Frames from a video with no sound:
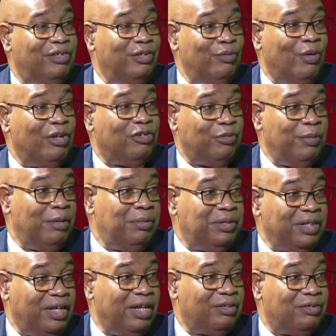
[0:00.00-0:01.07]
he wants to be able
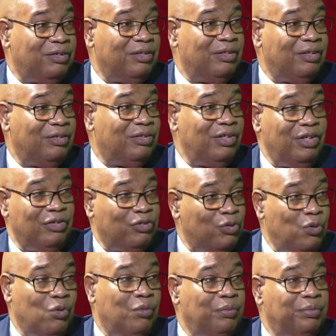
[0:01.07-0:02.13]
to get to his
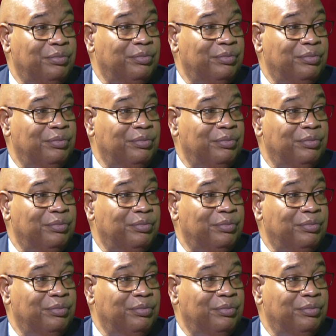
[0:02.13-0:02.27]
home.